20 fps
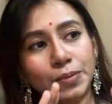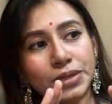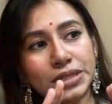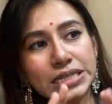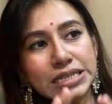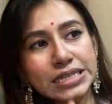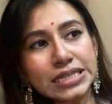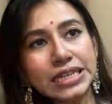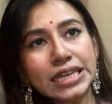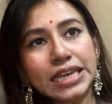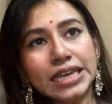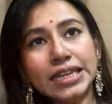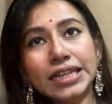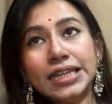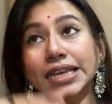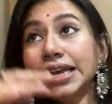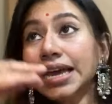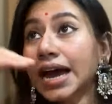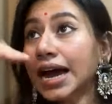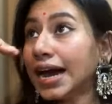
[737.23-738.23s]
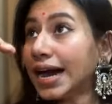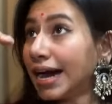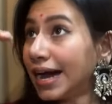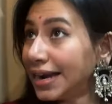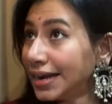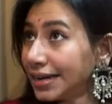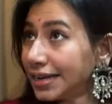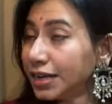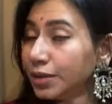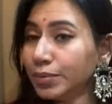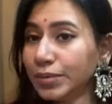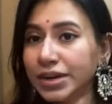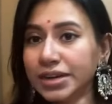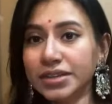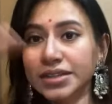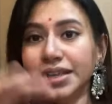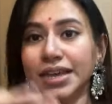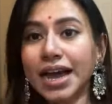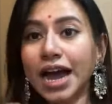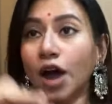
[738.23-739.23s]
see the ultimate,
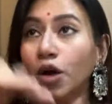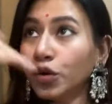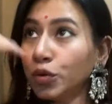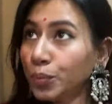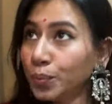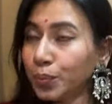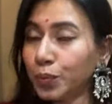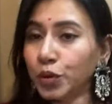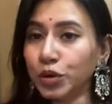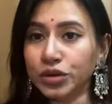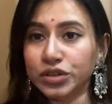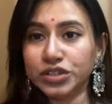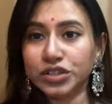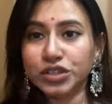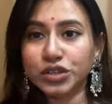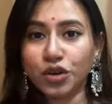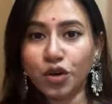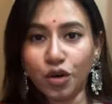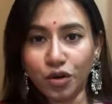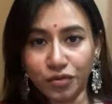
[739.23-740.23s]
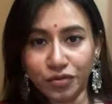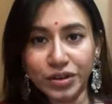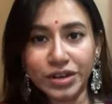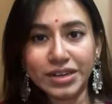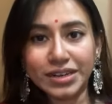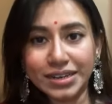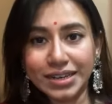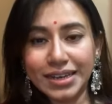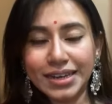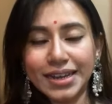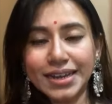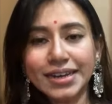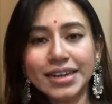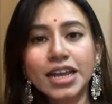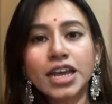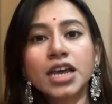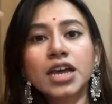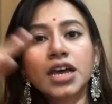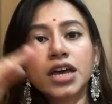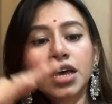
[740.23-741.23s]
the output of it, correct?
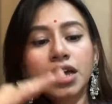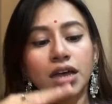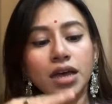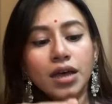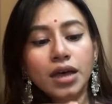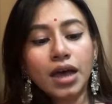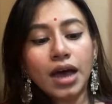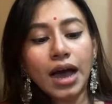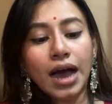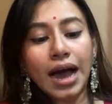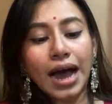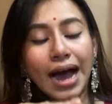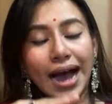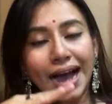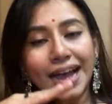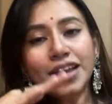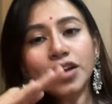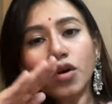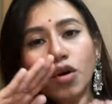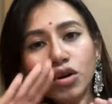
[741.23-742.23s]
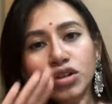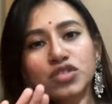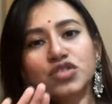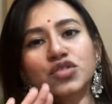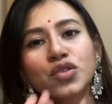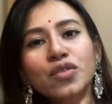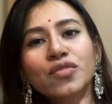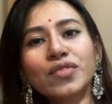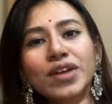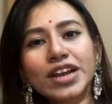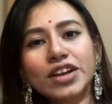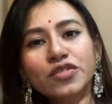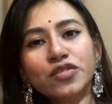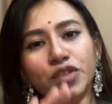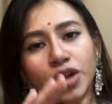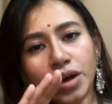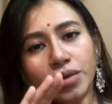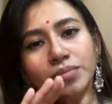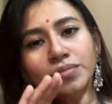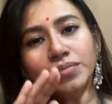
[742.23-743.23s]
I also went
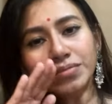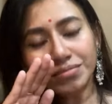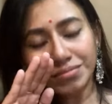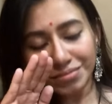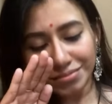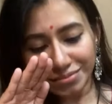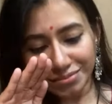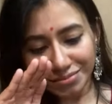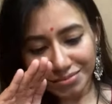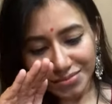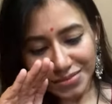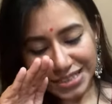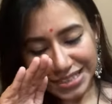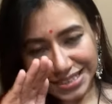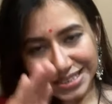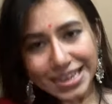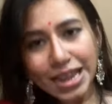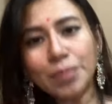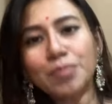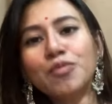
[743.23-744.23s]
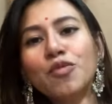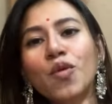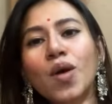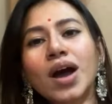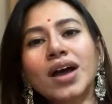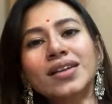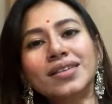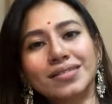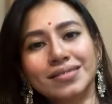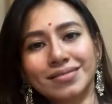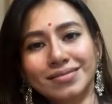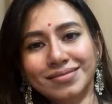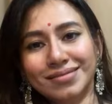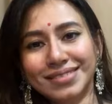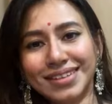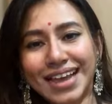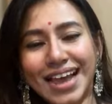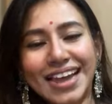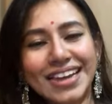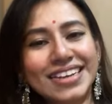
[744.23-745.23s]
from step 1.
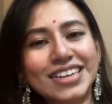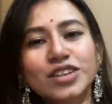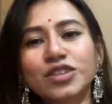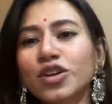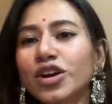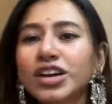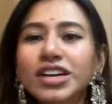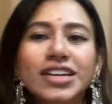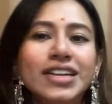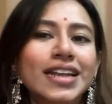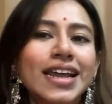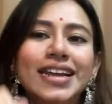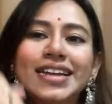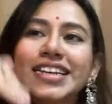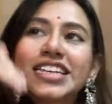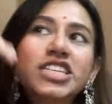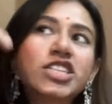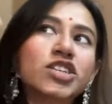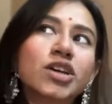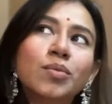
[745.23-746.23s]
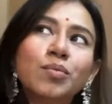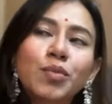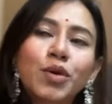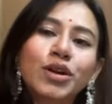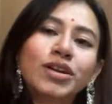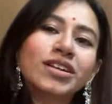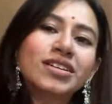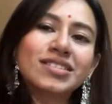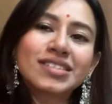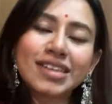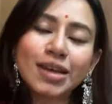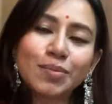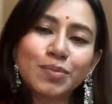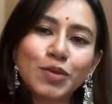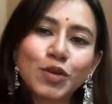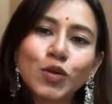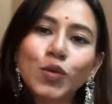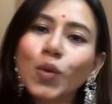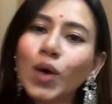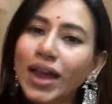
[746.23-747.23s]
I did not directly jump on the step
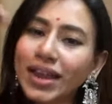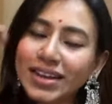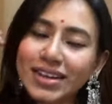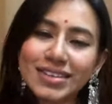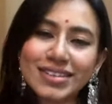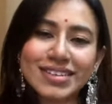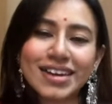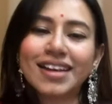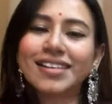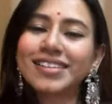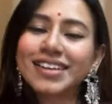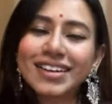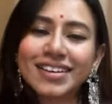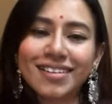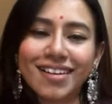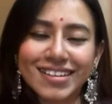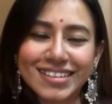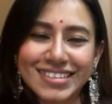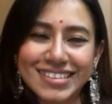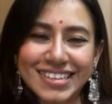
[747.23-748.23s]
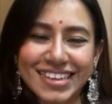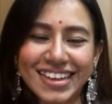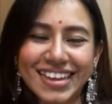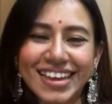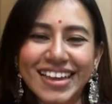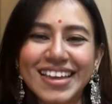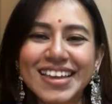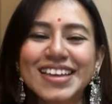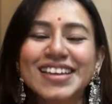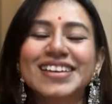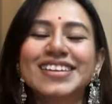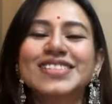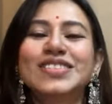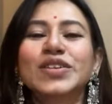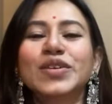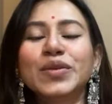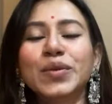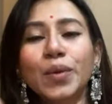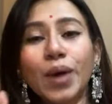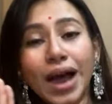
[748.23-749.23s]
2 and started dancing. So
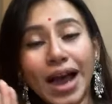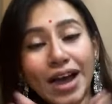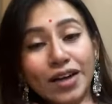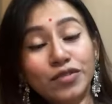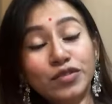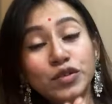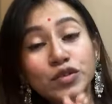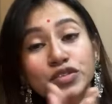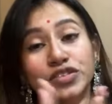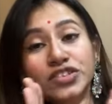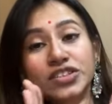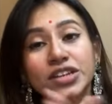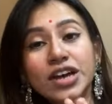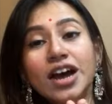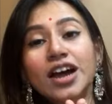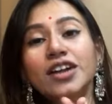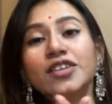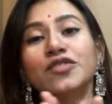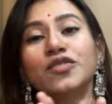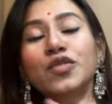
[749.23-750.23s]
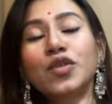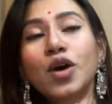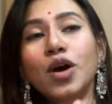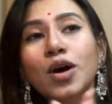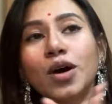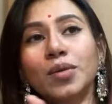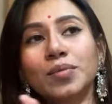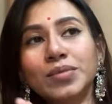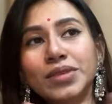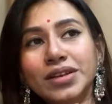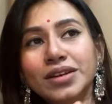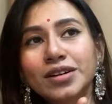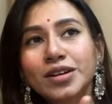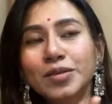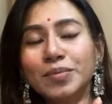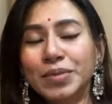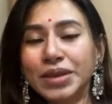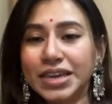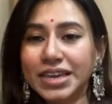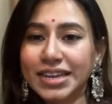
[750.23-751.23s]
you have to start from the
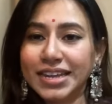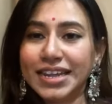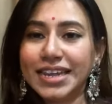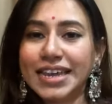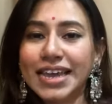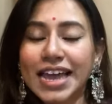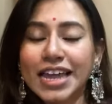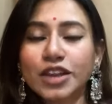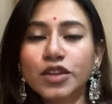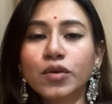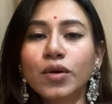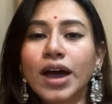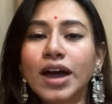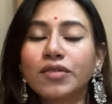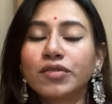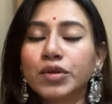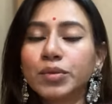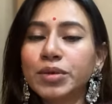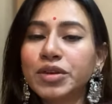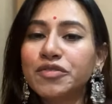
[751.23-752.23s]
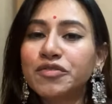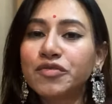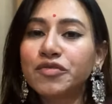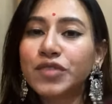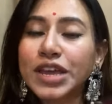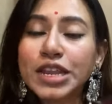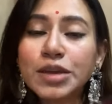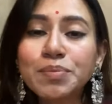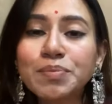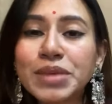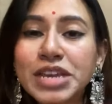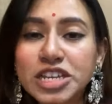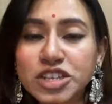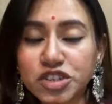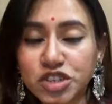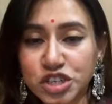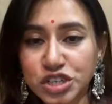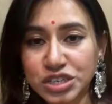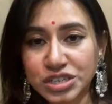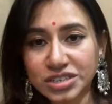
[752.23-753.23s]
beginning, and you have to be very
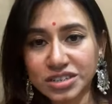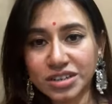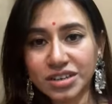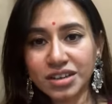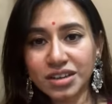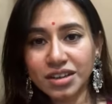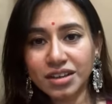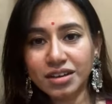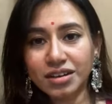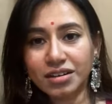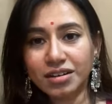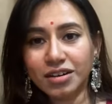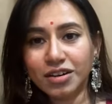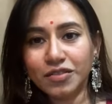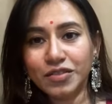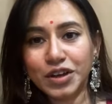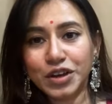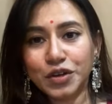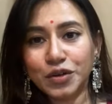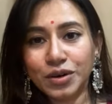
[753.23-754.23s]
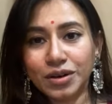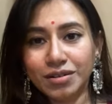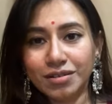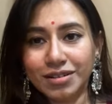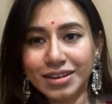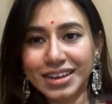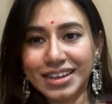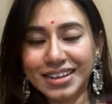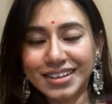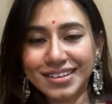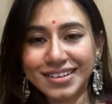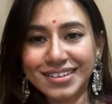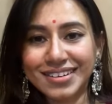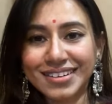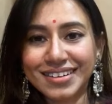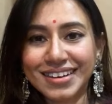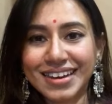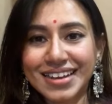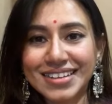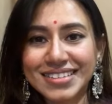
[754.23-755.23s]
patient when you're learning
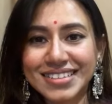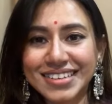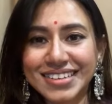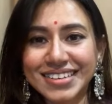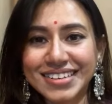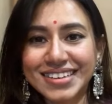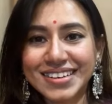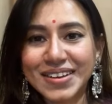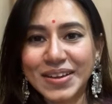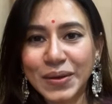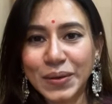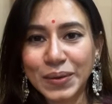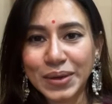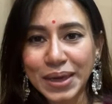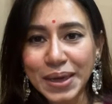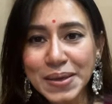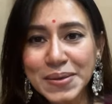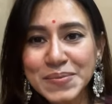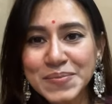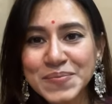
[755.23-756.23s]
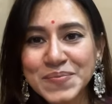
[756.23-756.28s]
classical. Okay?